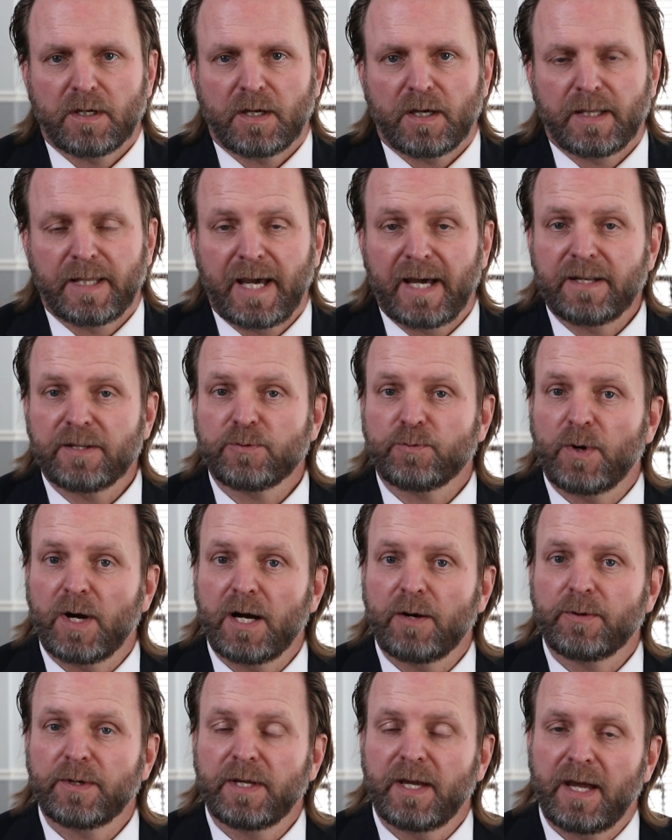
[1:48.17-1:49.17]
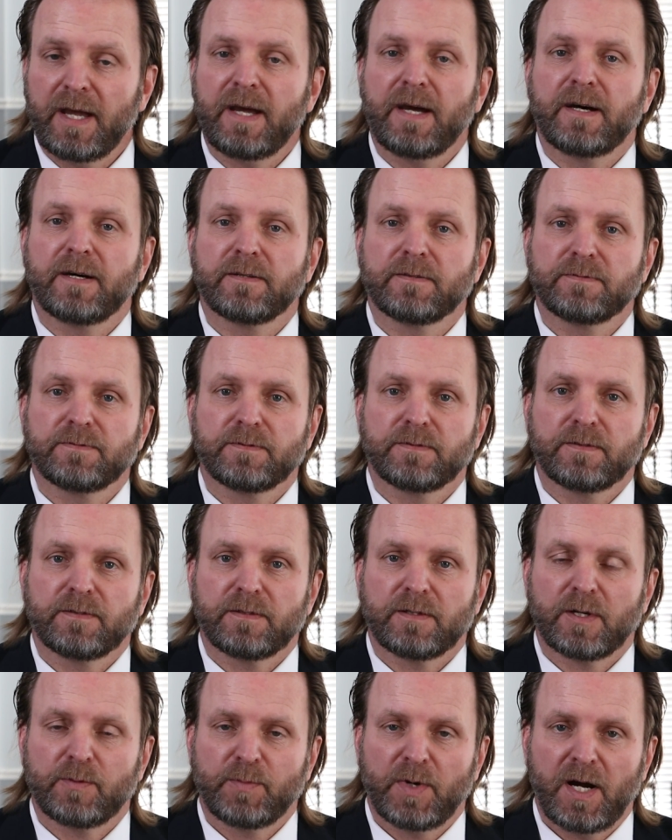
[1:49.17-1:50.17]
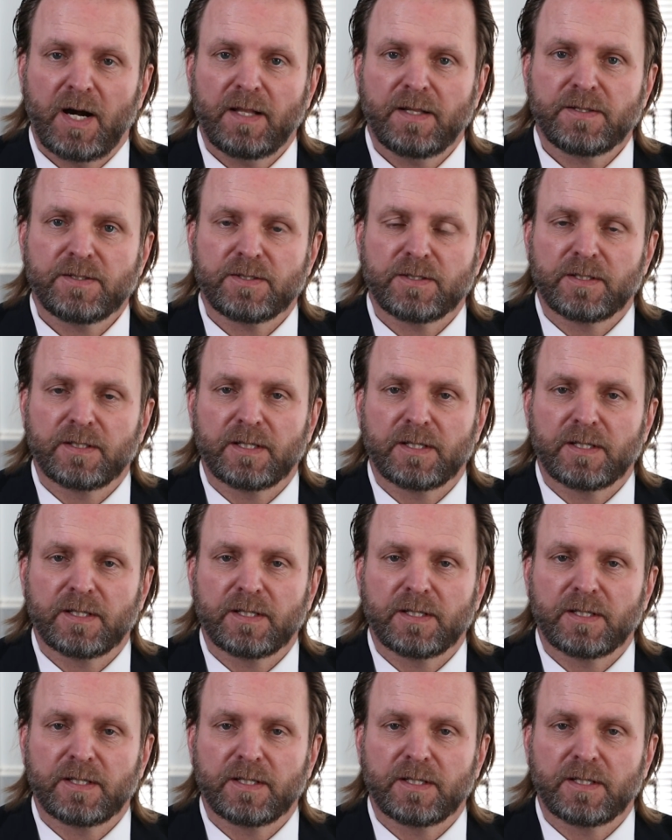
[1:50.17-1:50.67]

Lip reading: That is why we have a policy